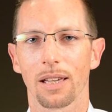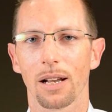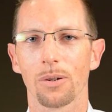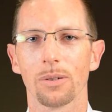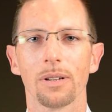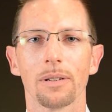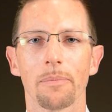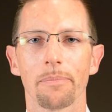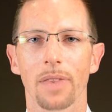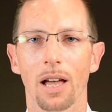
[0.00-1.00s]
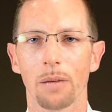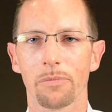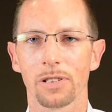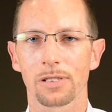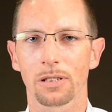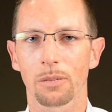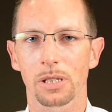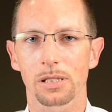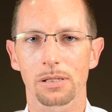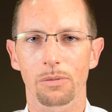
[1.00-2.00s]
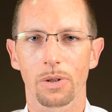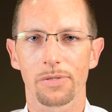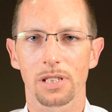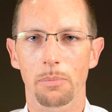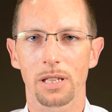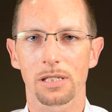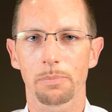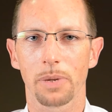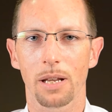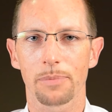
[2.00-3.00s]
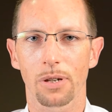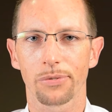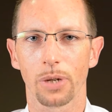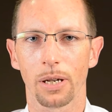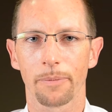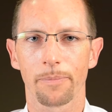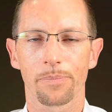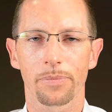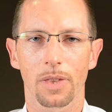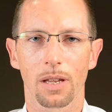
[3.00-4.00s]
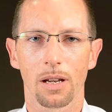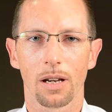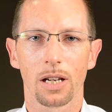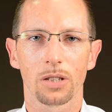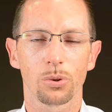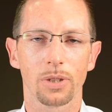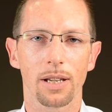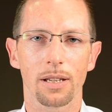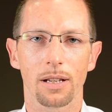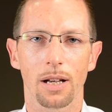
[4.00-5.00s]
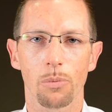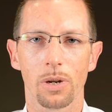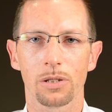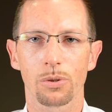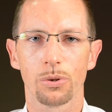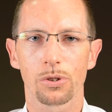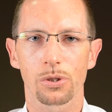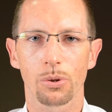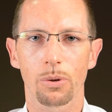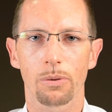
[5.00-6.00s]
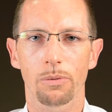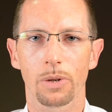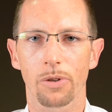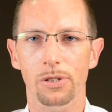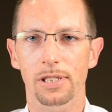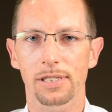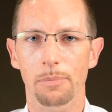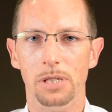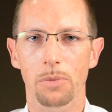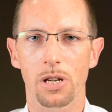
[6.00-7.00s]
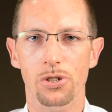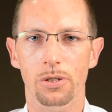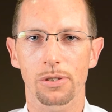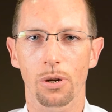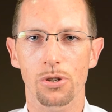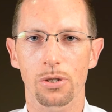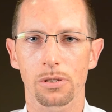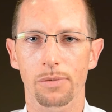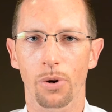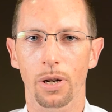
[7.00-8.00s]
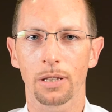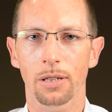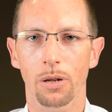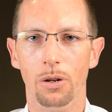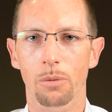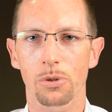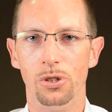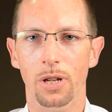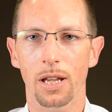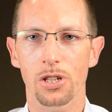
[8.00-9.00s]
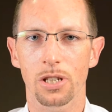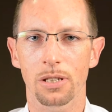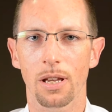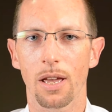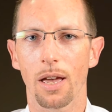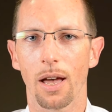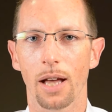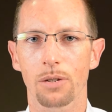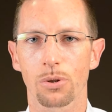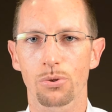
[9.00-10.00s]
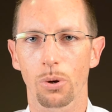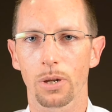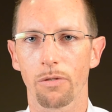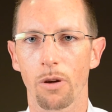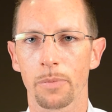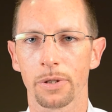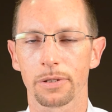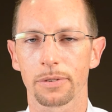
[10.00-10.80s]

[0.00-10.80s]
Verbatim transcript: Hello, I'm Vincent Thomas with Siemens PLM Software. Today I will introduce you with our system simulation solutions for internal combustion engine and control development.